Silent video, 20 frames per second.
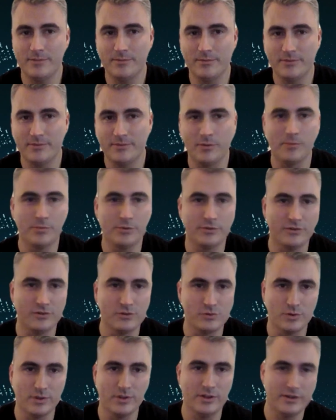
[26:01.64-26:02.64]
someone puts a
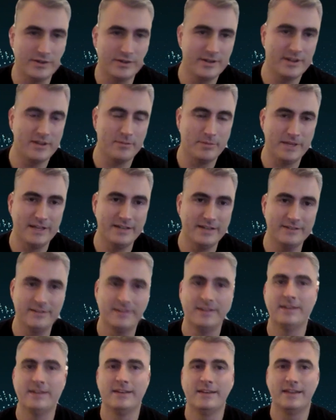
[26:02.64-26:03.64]
drill on another planet,
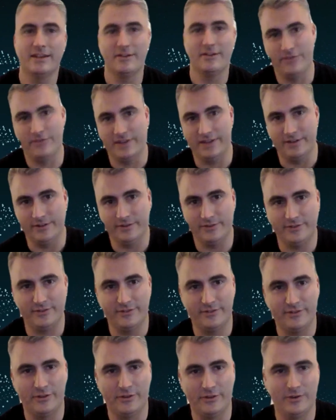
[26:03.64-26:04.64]
it fails.
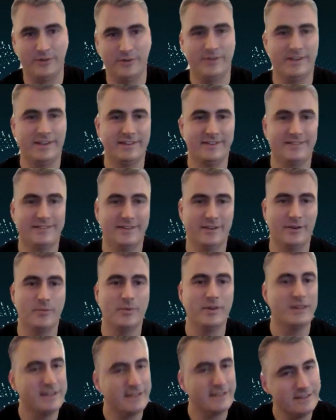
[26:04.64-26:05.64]
So it's
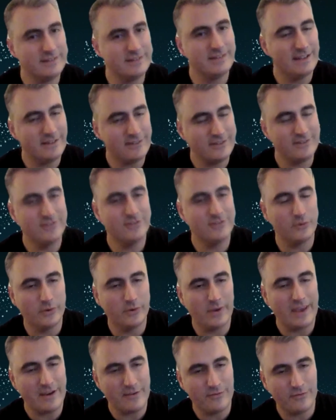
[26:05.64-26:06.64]
we're like, let's
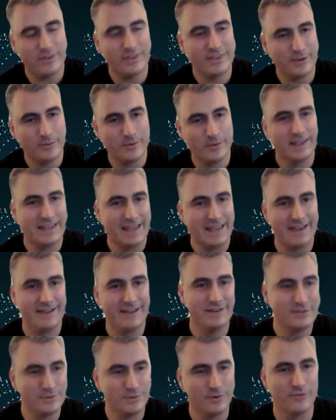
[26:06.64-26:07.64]
do everything we
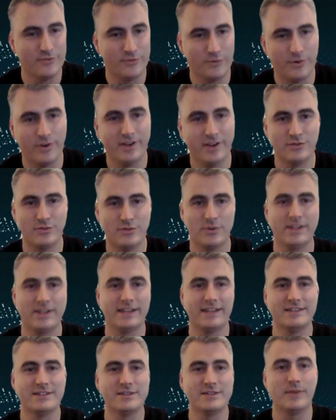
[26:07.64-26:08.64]
can to avoid
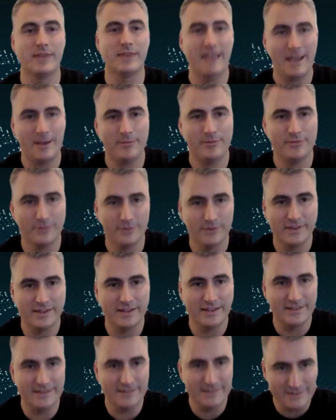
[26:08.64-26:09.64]
drilling until we
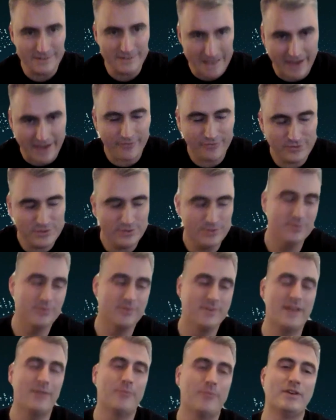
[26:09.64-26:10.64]
absolutely have to,
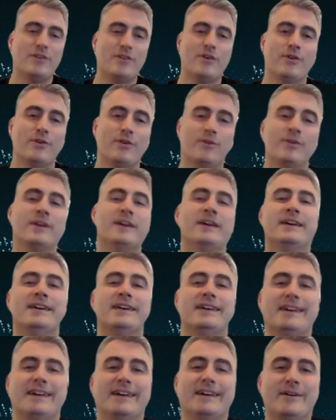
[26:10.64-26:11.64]
and we know
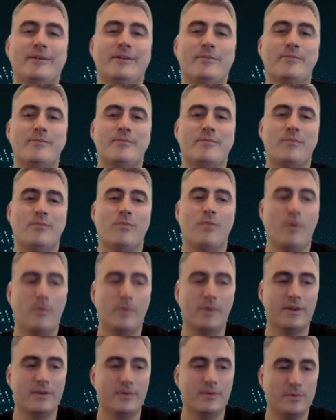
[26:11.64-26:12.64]
what
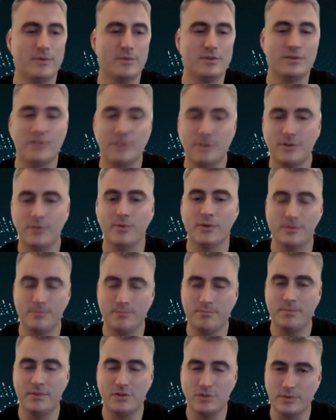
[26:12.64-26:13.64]
we're doing. You don't want to
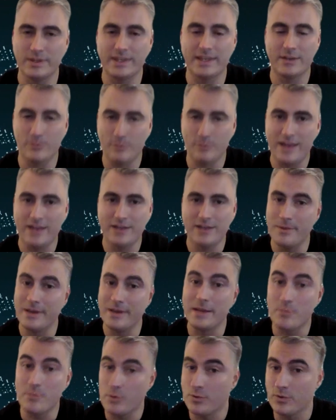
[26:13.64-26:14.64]
be drilling at random
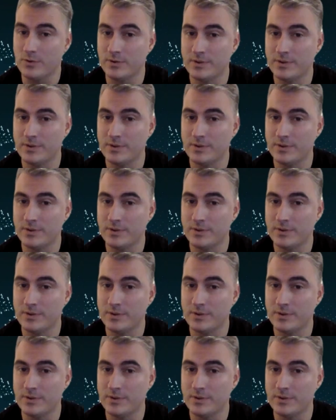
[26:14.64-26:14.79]
anymore.